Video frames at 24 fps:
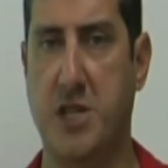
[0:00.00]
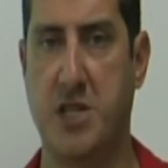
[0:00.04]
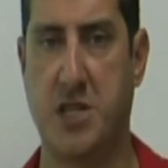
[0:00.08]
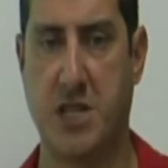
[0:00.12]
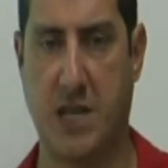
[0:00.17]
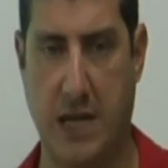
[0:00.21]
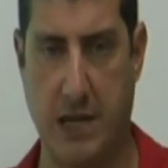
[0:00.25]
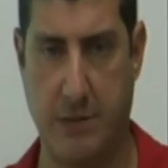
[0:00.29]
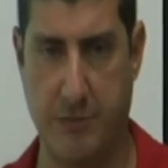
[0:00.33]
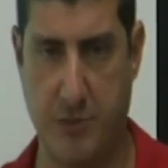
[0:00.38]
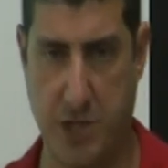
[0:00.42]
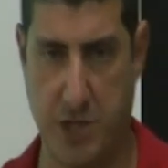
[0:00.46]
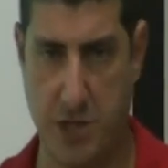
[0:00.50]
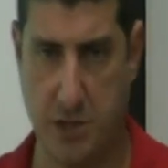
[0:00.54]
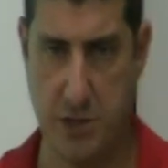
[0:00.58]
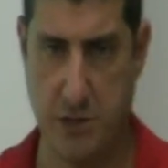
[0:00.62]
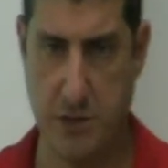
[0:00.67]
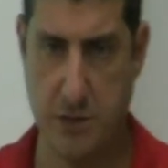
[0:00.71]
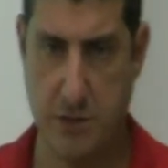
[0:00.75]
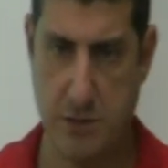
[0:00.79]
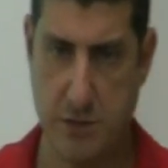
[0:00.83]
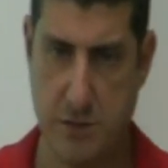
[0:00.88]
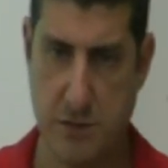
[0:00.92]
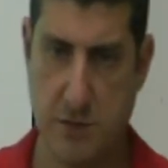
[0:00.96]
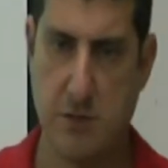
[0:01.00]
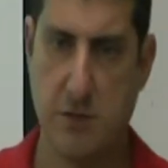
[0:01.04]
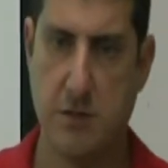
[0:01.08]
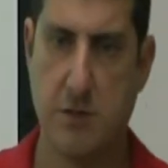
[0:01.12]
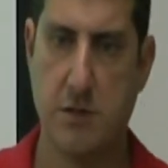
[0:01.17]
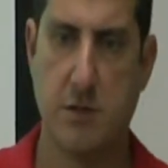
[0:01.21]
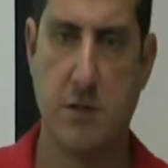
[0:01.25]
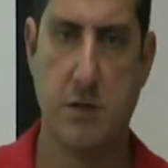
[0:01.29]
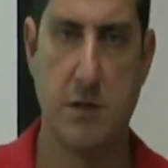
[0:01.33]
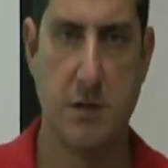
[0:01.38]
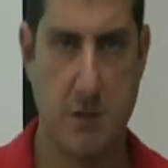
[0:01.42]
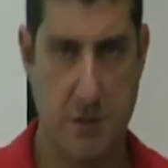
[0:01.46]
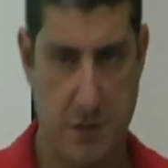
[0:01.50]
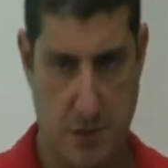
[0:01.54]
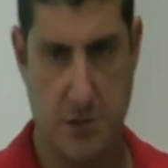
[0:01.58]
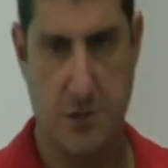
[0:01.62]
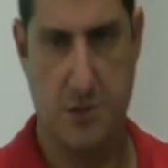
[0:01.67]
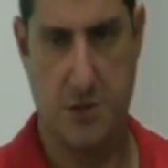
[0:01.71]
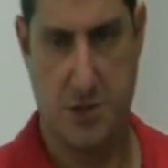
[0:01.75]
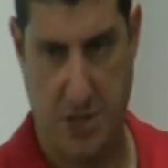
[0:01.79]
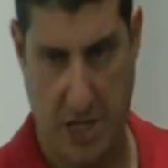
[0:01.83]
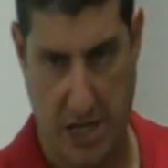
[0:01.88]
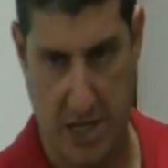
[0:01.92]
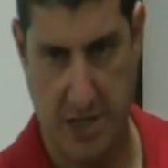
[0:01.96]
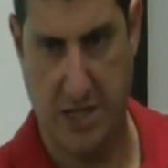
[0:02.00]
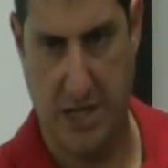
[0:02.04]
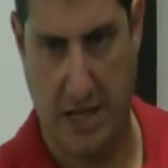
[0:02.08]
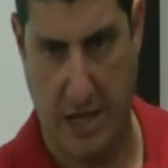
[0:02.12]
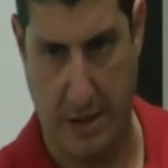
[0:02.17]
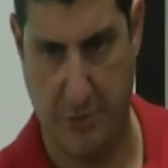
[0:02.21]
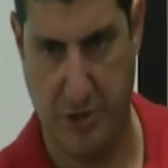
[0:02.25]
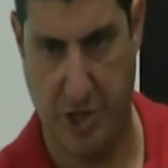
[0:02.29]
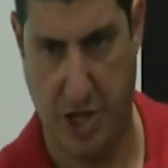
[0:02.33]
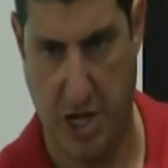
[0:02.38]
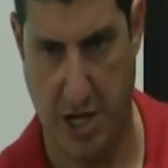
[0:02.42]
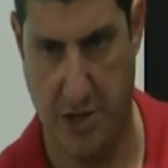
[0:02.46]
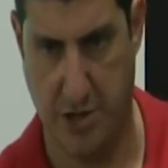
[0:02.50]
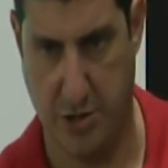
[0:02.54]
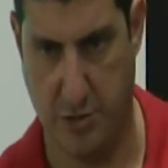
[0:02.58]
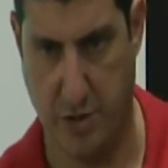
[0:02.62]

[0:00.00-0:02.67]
times? 10 times hotter,